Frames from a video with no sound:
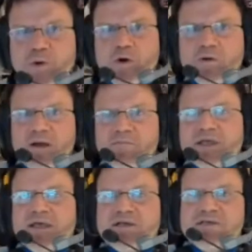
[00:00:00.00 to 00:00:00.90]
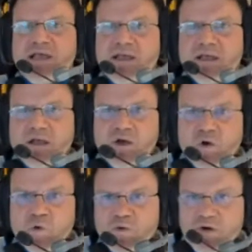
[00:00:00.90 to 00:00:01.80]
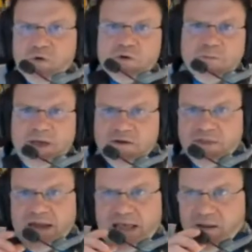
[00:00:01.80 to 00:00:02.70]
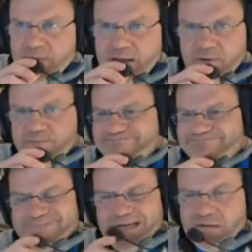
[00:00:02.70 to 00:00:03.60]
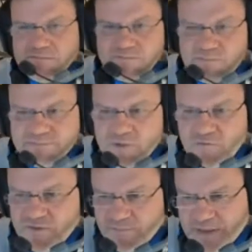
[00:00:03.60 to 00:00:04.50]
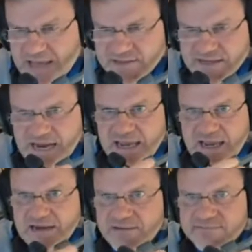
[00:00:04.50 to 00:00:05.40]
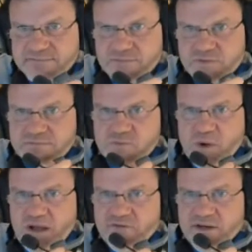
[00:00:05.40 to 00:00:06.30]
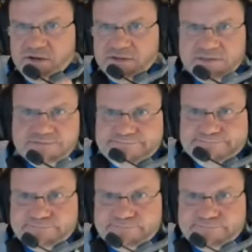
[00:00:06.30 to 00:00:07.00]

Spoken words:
program because who recruits better than Alabama over the past decade, 12 years?